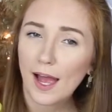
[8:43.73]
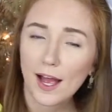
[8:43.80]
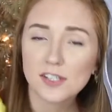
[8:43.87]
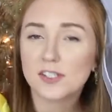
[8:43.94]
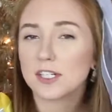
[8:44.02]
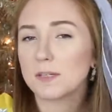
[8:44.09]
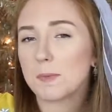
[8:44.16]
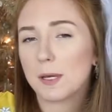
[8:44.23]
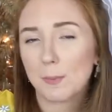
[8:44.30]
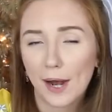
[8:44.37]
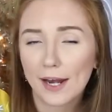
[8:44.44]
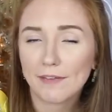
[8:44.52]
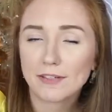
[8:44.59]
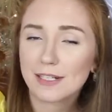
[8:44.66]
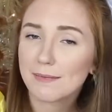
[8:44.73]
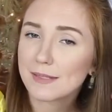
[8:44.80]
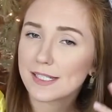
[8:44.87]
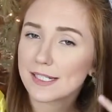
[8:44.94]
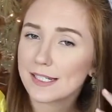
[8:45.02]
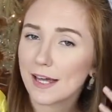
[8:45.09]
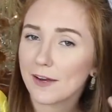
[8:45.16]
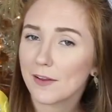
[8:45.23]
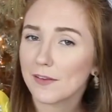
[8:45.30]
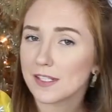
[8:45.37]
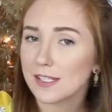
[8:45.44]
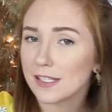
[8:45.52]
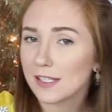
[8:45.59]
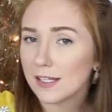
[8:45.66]
I also get to be a bride every time I sit down on
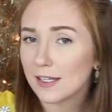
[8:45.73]
this